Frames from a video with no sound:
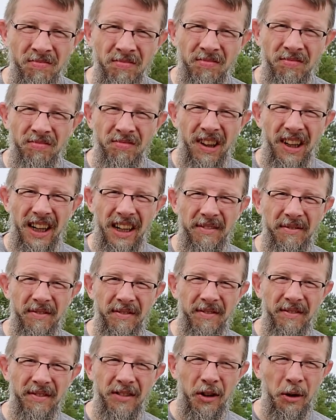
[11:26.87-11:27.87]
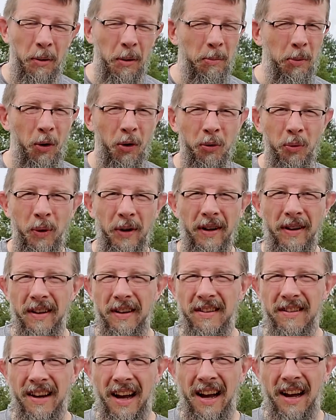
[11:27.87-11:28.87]
right? If someone pulled one of
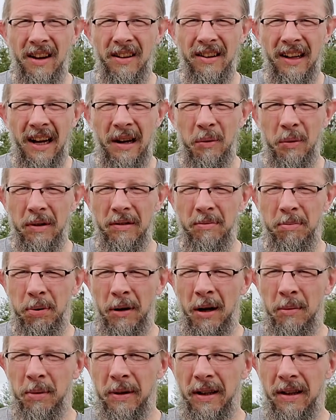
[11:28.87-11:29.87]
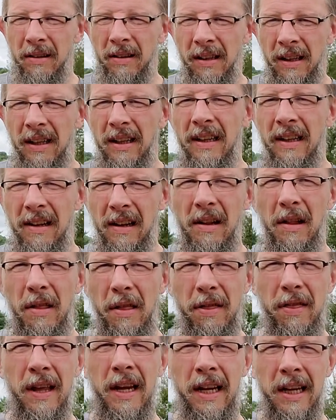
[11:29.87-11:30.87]
these out, I would probably
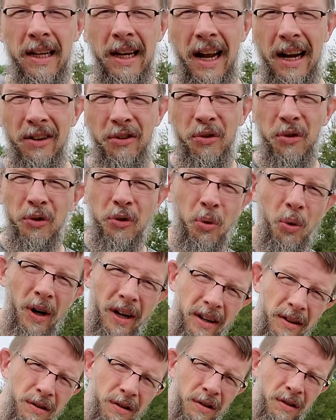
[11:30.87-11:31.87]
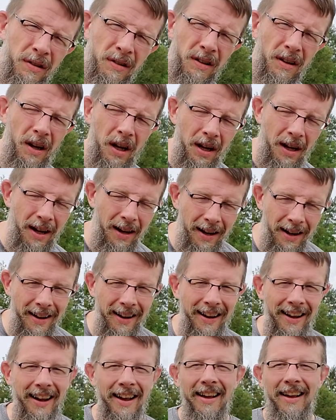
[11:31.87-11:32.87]
think an extra twice
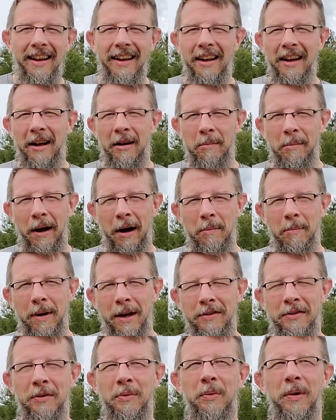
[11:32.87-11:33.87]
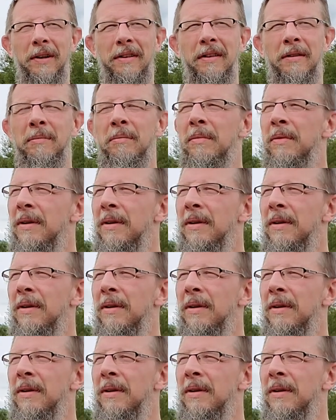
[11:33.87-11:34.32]
about messing with them.